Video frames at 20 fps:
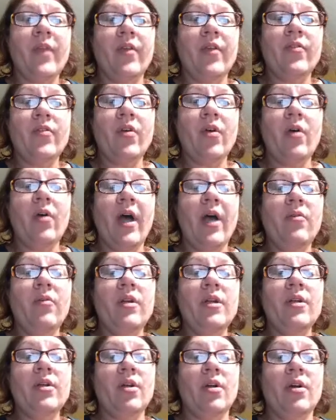So I would
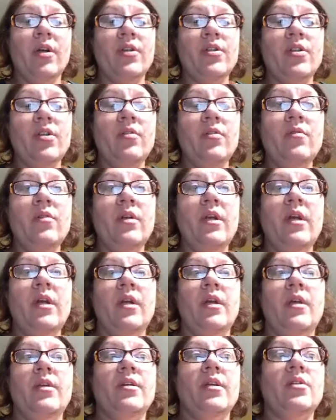encourage you
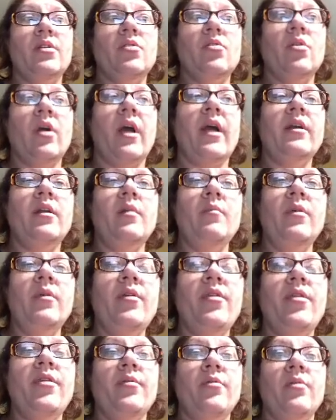to try number
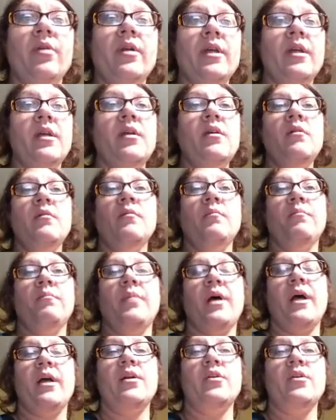3 by